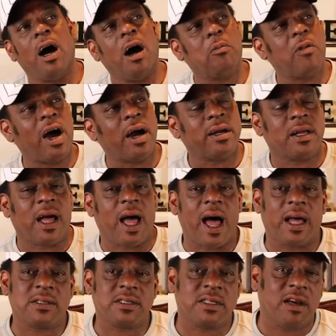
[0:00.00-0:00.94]
I'm rocking a
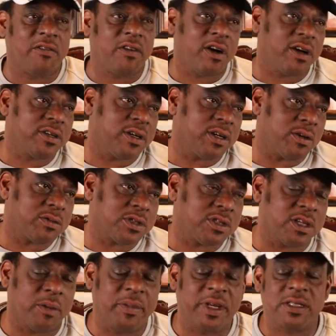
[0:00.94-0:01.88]
high 700 on
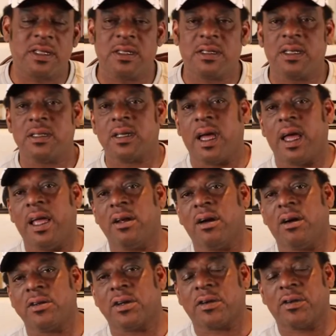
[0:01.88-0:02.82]
some instances, an
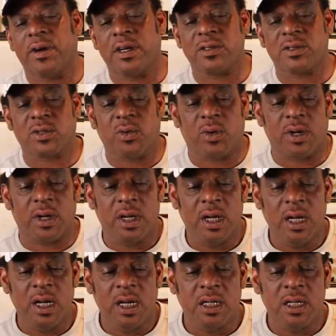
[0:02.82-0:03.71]
800 credit score.